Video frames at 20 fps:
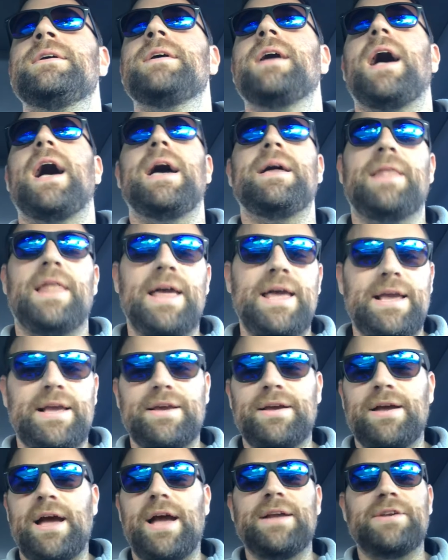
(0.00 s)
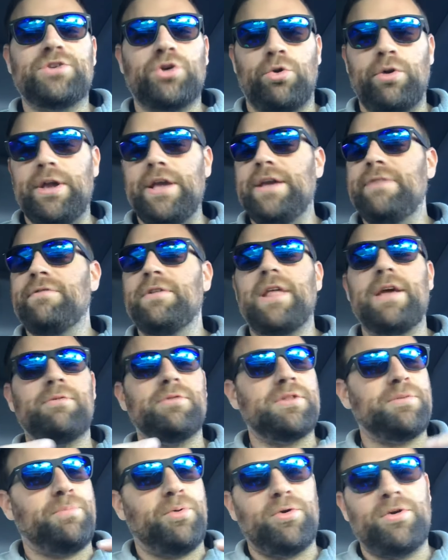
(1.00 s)
I like I toy even like with
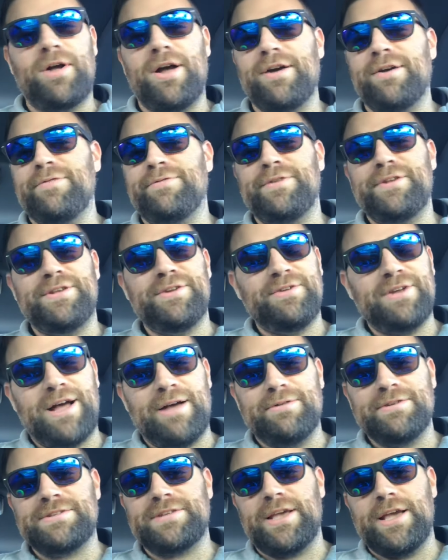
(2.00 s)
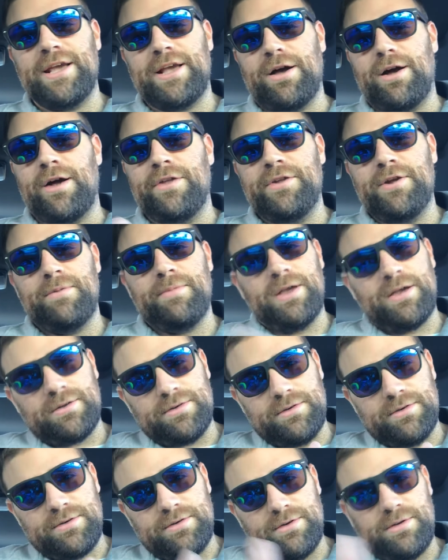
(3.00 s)
the pornography, dude. I was like on there, I'm like
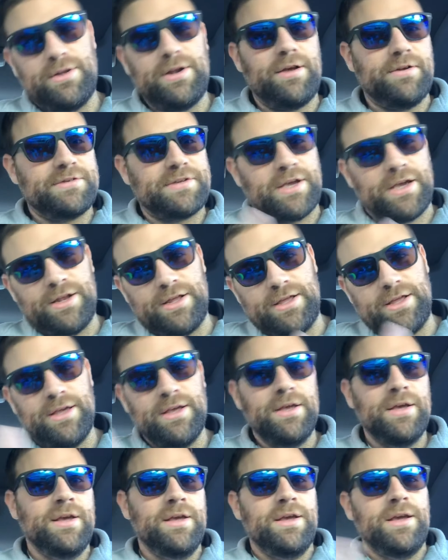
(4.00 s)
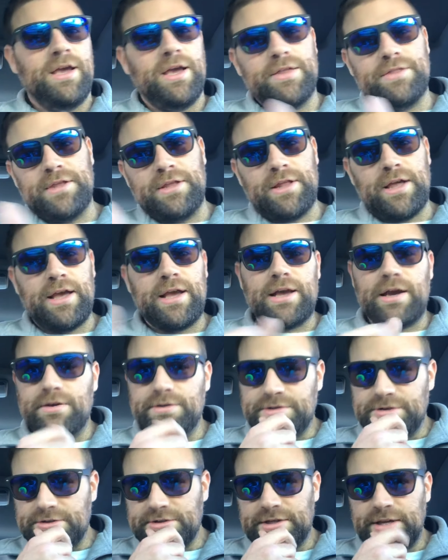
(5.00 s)
oh, and I was kind of, and then like I
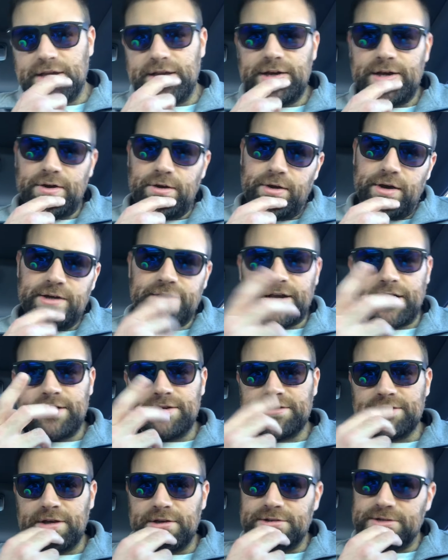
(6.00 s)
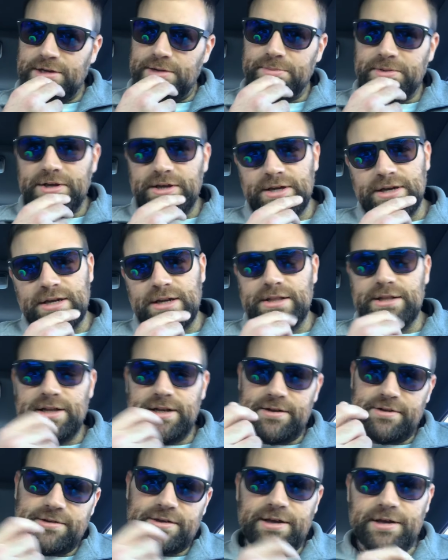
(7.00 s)
was just like oh, I kind of saw something, and then
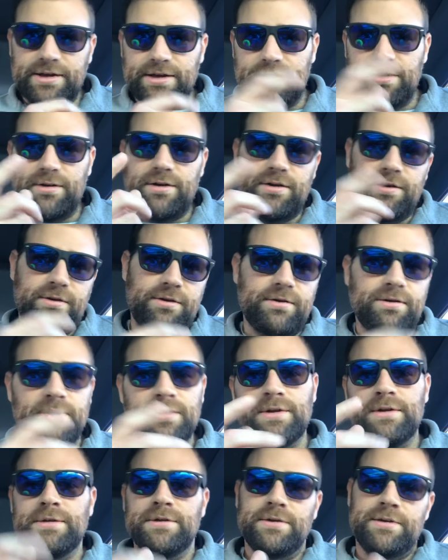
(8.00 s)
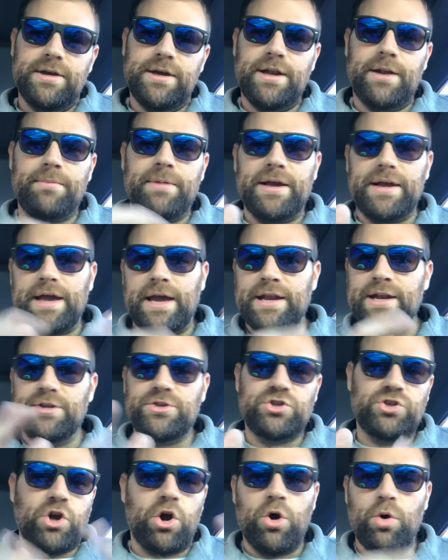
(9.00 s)
I was like oh, and I'm like kind
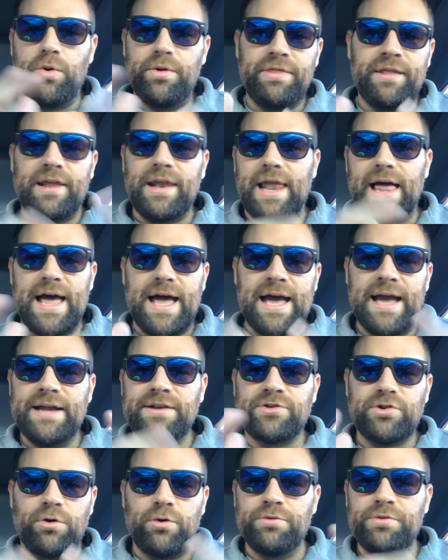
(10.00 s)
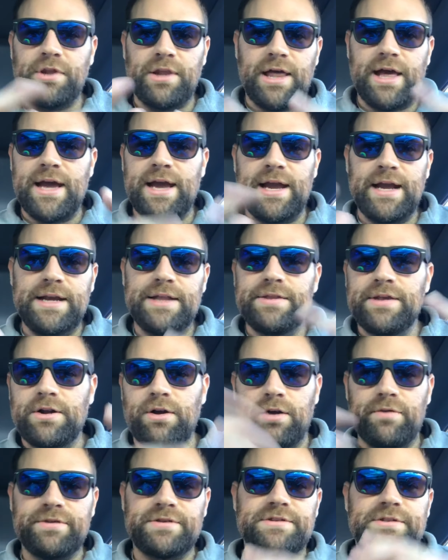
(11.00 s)
of towing the line, towing the line, and then
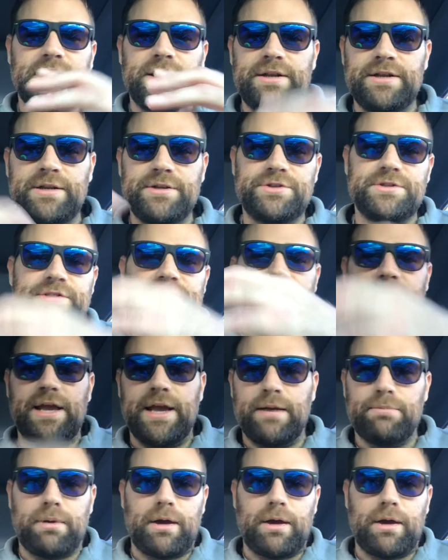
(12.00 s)
all of a sudden it just like.